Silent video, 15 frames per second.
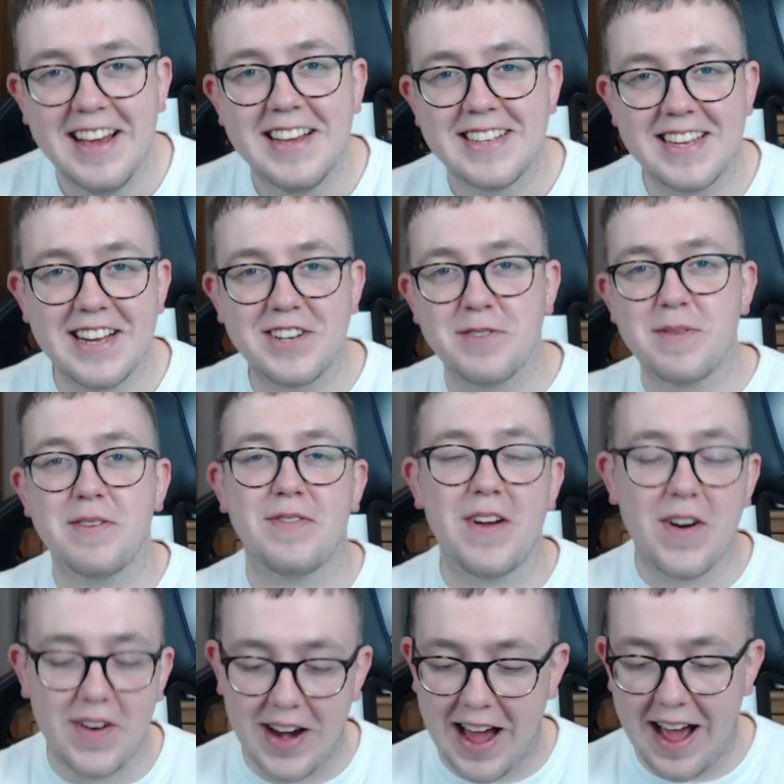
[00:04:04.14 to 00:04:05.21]
central
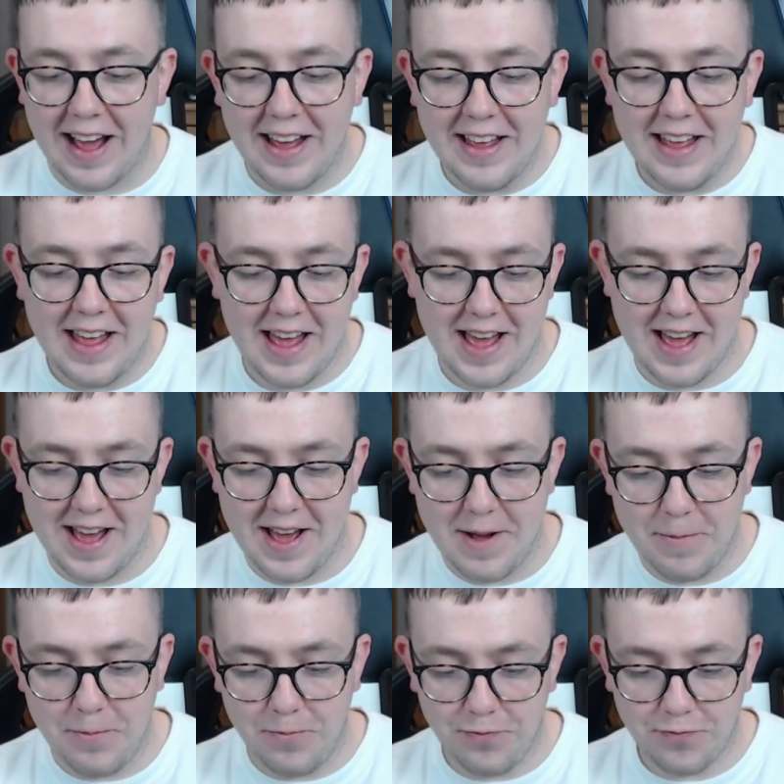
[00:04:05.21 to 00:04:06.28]
midfielder.
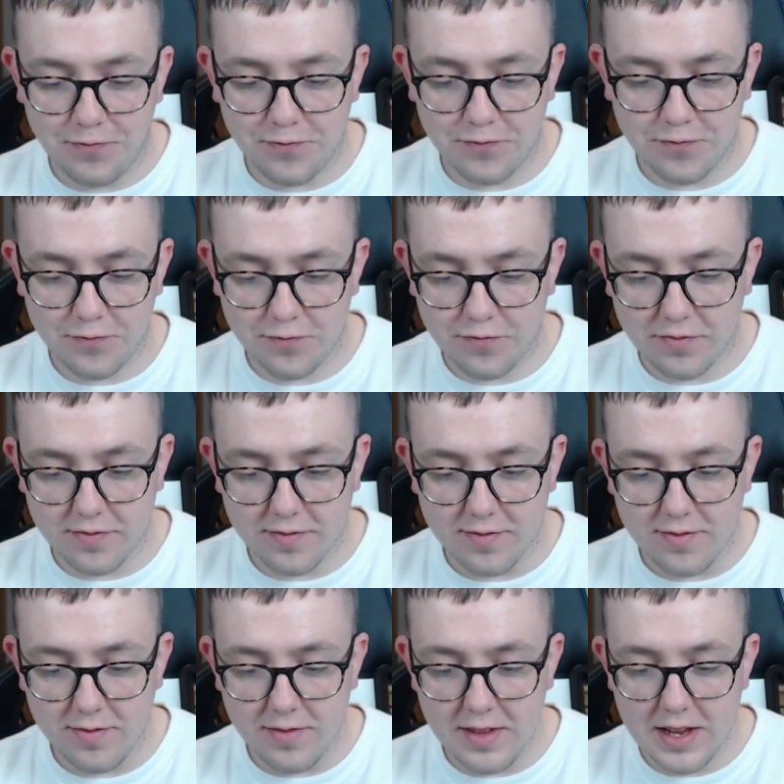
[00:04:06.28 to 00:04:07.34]
Um,
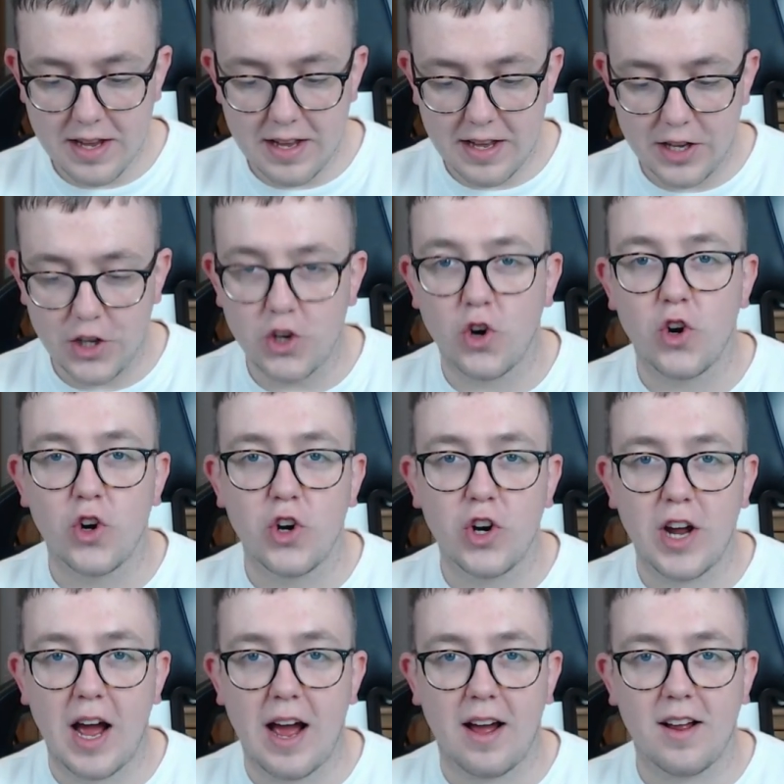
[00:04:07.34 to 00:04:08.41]
Young,
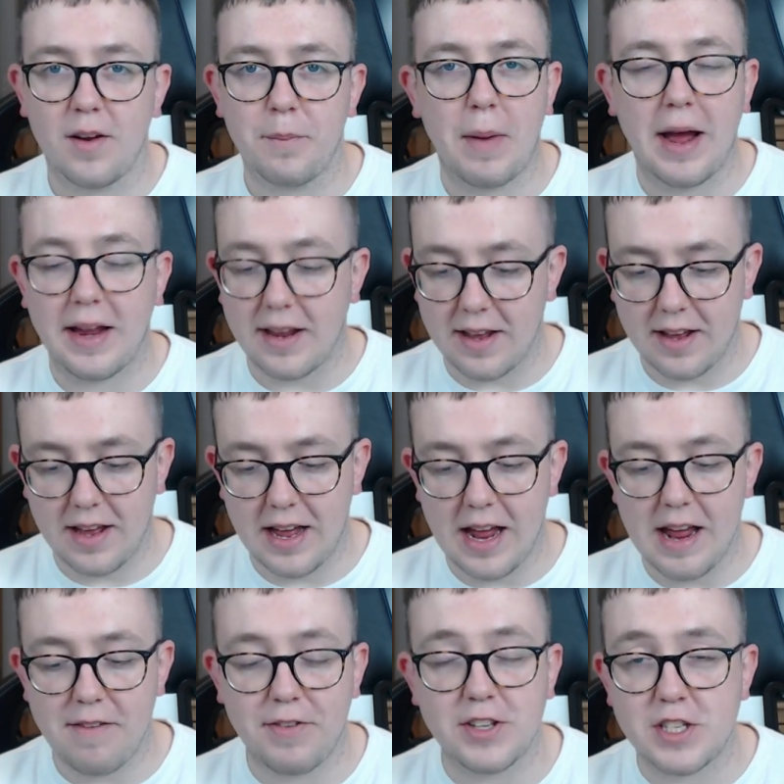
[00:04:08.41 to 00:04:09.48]
uh, mate.
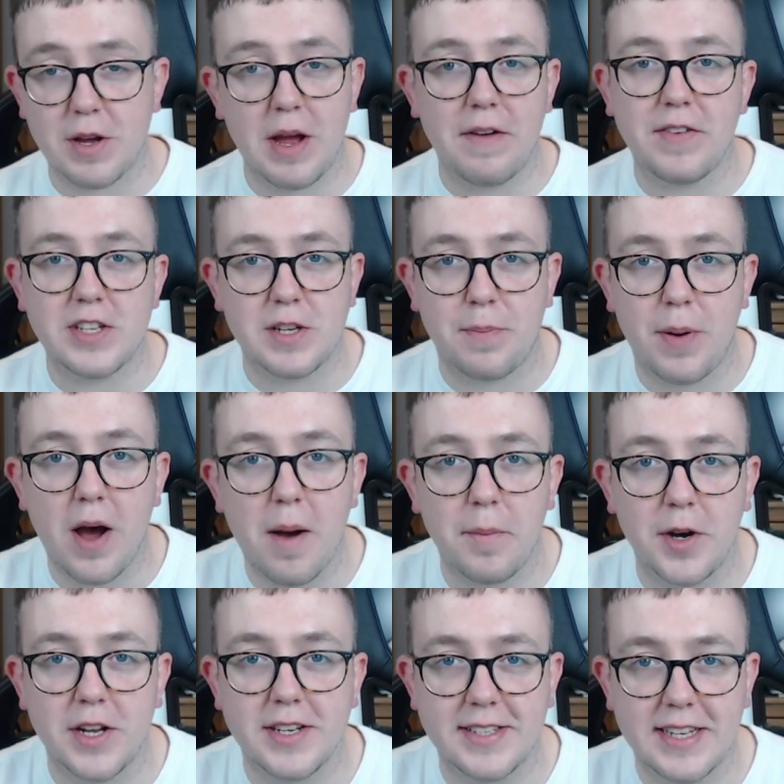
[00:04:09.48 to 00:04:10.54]
If it's a, if it's a
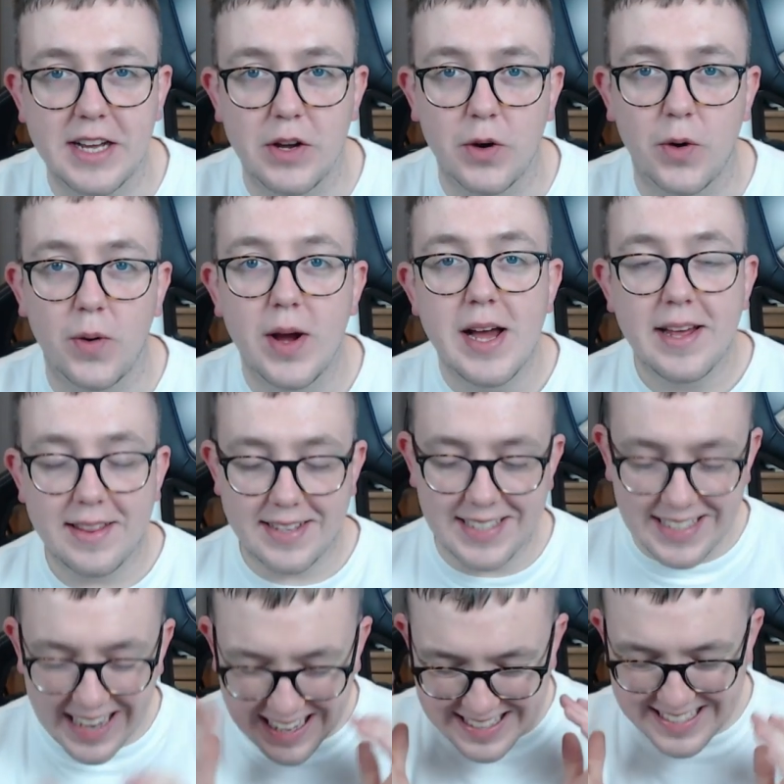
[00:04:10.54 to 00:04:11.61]
permanent deal, this
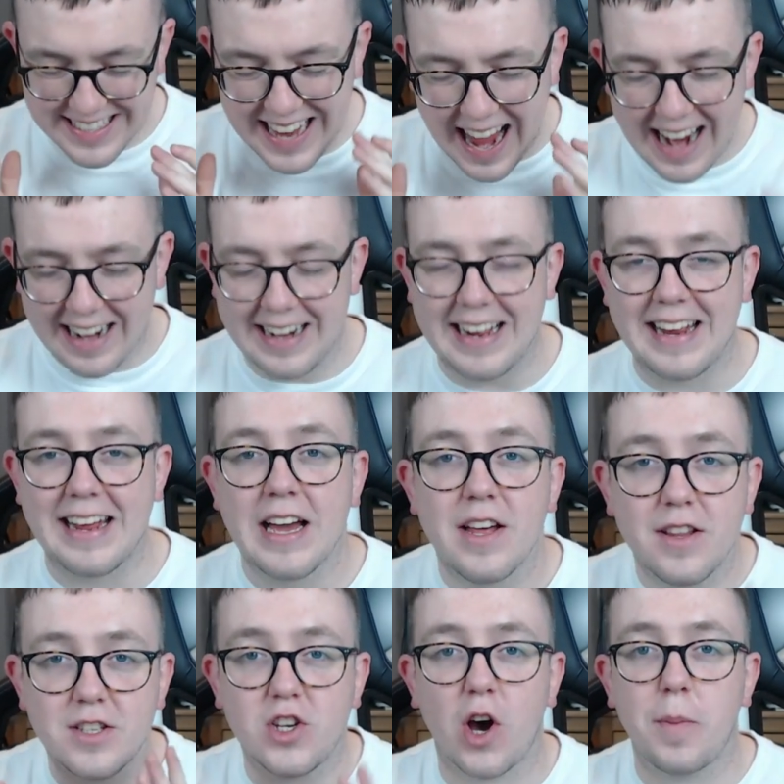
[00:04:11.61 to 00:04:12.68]
is exactly
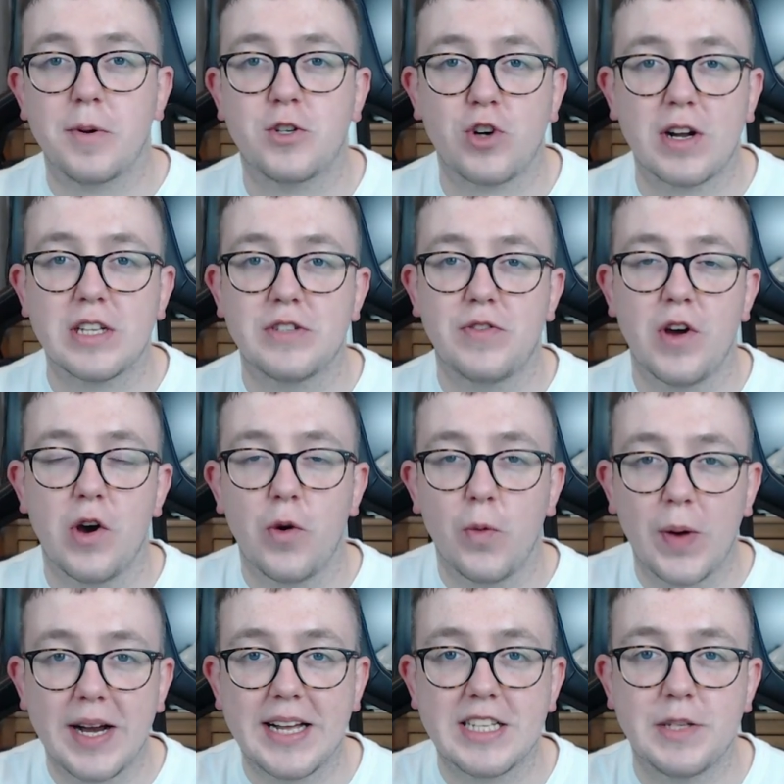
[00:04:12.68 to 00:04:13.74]
the type of transfer
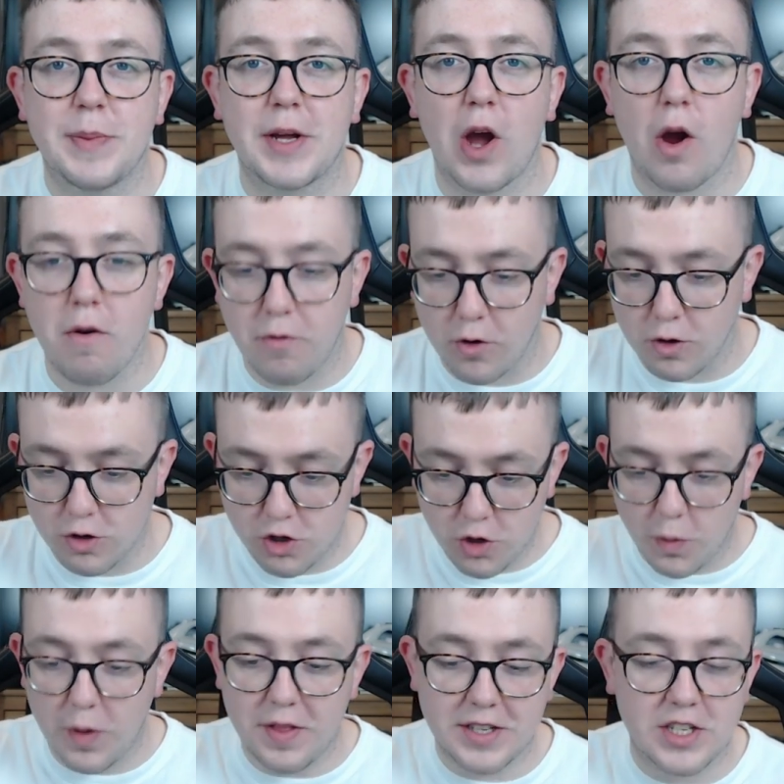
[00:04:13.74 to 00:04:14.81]
we need to be going for.
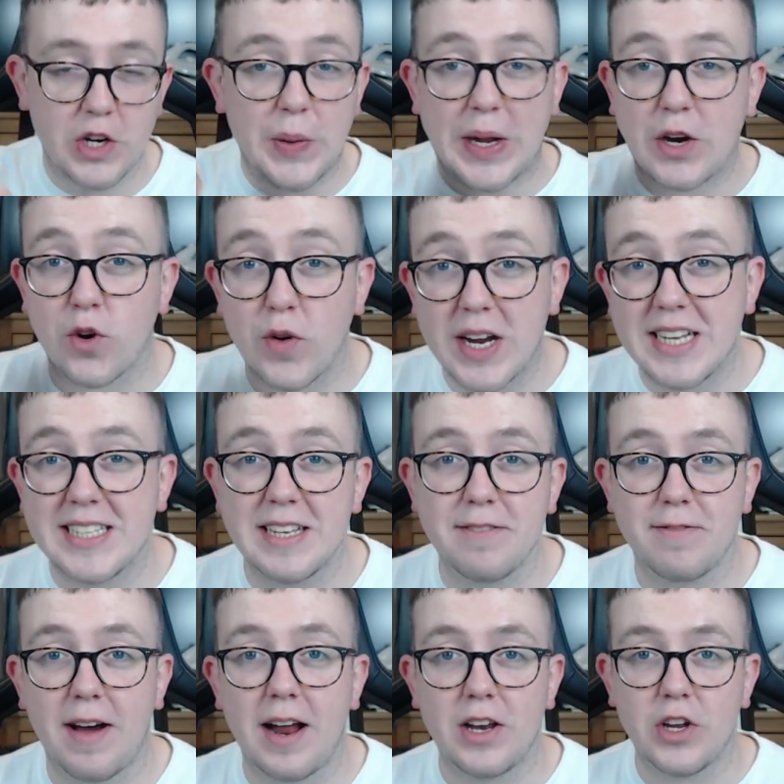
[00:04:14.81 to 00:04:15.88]
Someone that's going to increase in
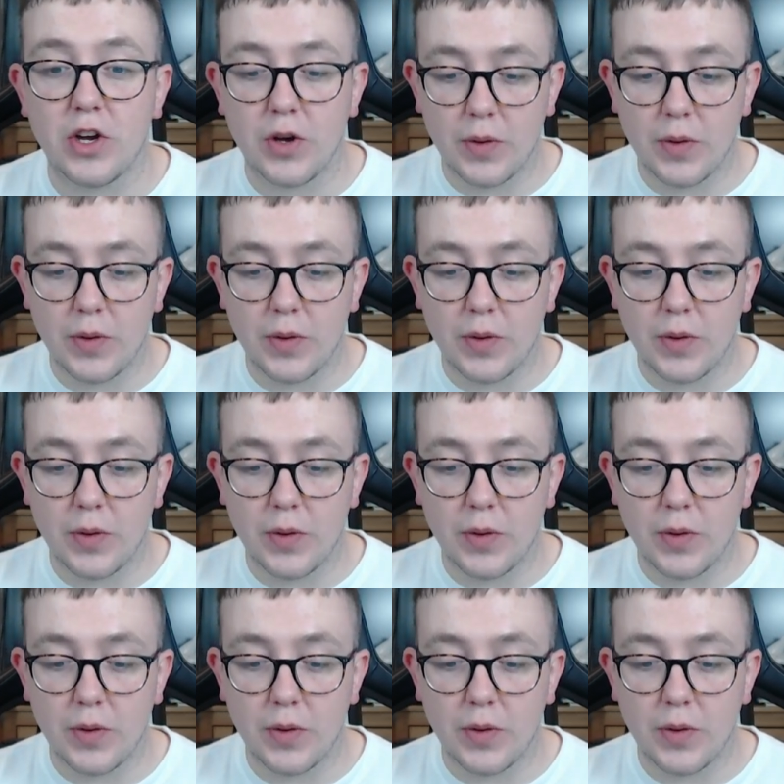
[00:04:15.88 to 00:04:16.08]
value,